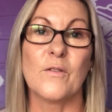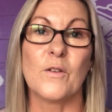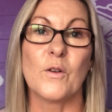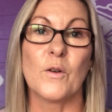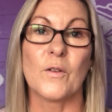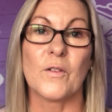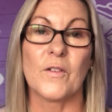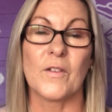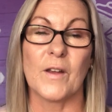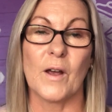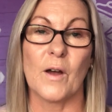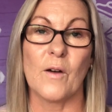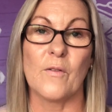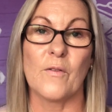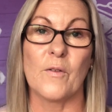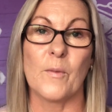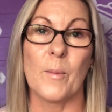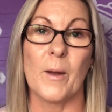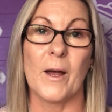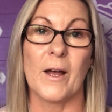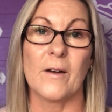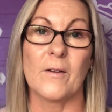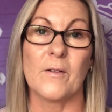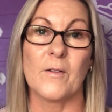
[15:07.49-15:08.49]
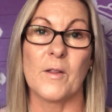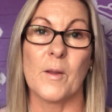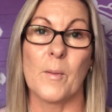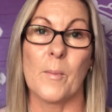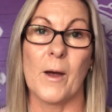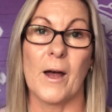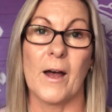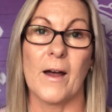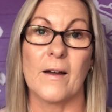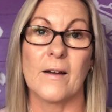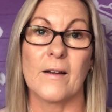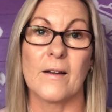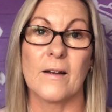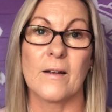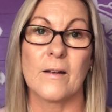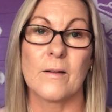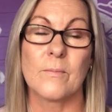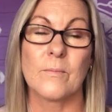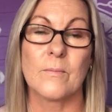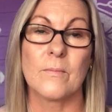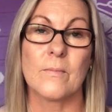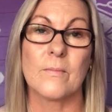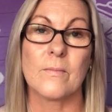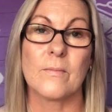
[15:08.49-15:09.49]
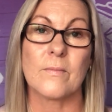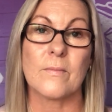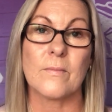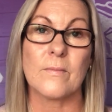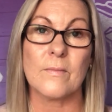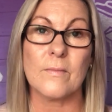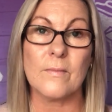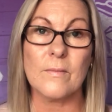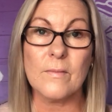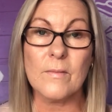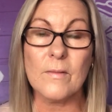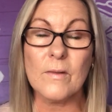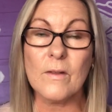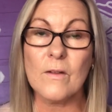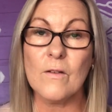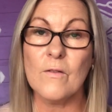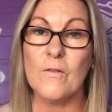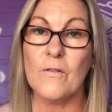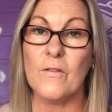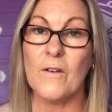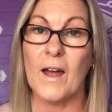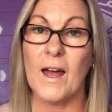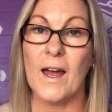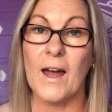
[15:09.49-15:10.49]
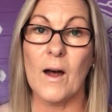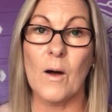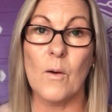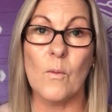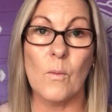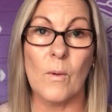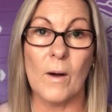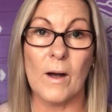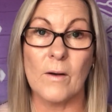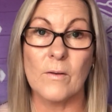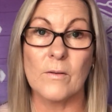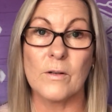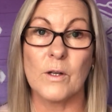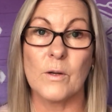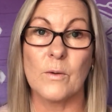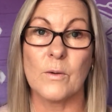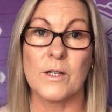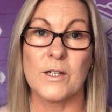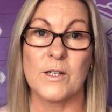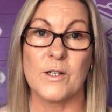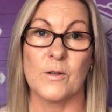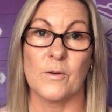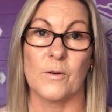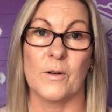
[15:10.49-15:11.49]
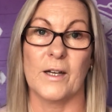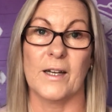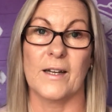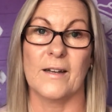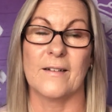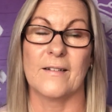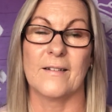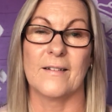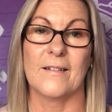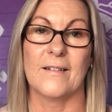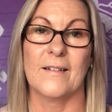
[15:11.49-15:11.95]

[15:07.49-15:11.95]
yourself a pat on the back for how well you are doing,